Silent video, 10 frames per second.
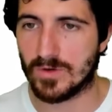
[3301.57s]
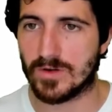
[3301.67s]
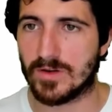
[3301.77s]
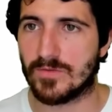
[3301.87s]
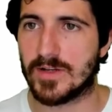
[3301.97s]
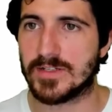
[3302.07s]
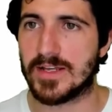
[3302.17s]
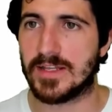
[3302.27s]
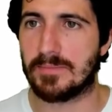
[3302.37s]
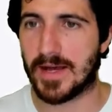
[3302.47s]
do, or if there's
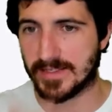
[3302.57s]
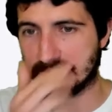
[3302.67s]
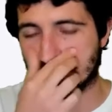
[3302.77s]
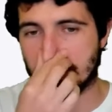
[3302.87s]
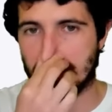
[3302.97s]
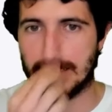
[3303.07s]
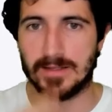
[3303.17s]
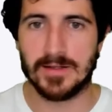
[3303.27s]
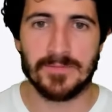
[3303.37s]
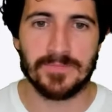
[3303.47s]
any packages
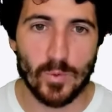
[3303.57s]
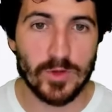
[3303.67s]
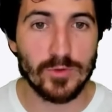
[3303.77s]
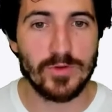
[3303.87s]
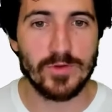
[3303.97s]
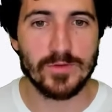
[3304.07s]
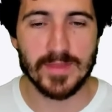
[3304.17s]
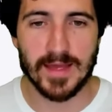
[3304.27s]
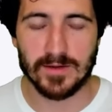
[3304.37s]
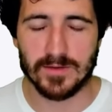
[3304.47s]
that we could use
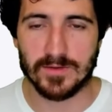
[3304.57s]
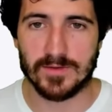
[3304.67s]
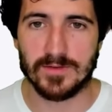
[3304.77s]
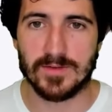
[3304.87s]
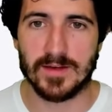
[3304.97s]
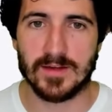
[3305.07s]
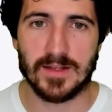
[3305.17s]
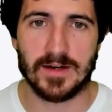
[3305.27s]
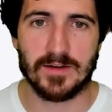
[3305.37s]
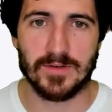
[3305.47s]
now to use a
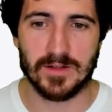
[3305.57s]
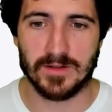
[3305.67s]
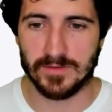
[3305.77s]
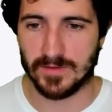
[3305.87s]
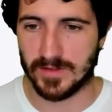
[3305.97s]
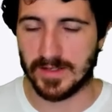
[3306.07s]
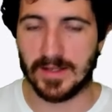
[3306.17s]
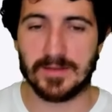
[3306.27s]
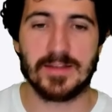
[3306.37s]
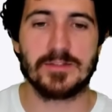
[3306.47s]
Laravel,
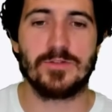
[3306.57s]
a, a